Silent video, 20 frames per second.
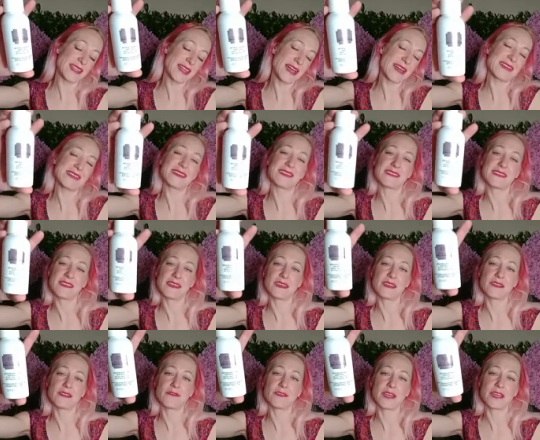like
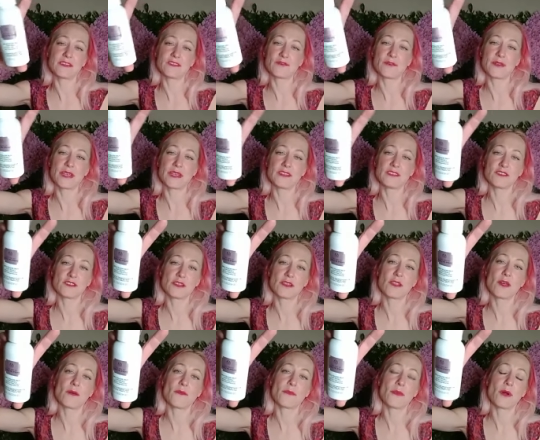the Edelweiss
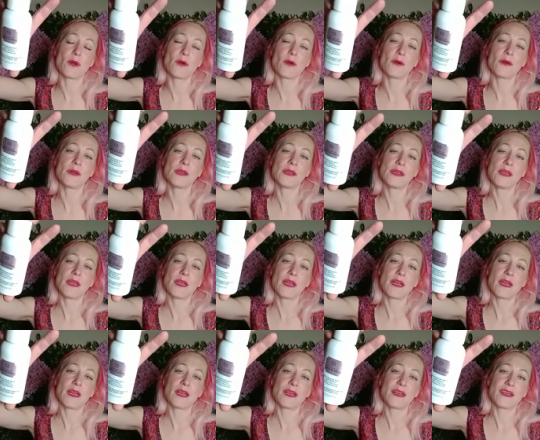range a lot more.
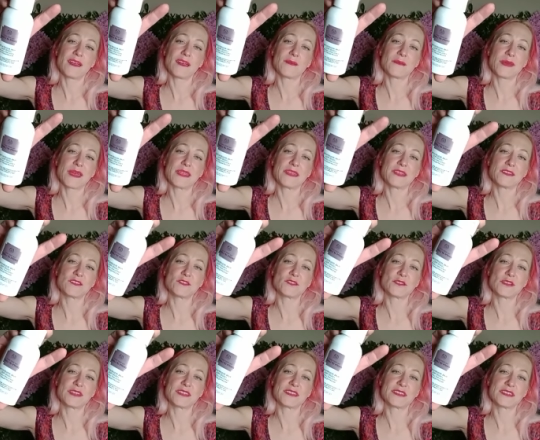And I
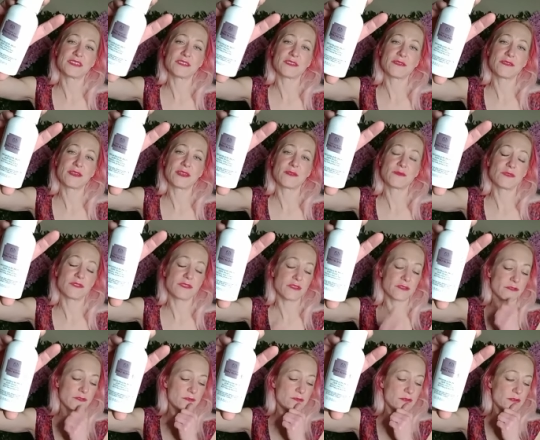don't necessarily,
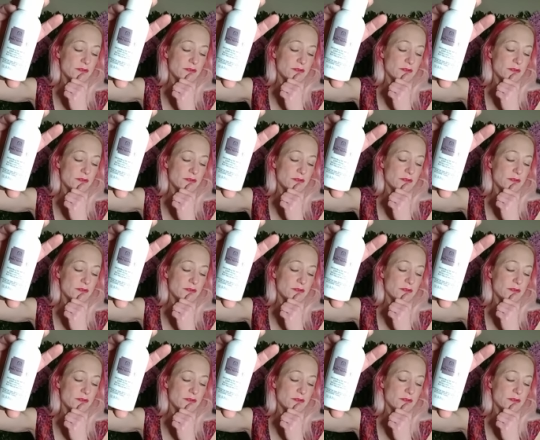with the